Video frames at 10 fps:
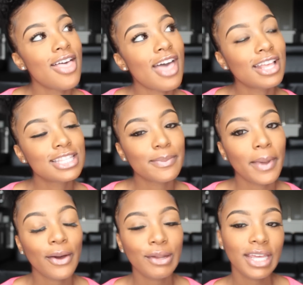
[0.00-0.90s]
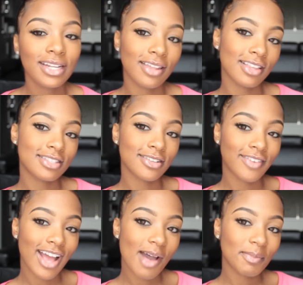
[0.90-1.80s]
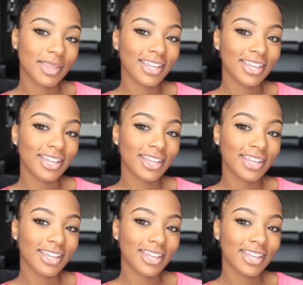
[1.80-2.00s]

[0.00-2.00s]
That's about it. That's a wrap.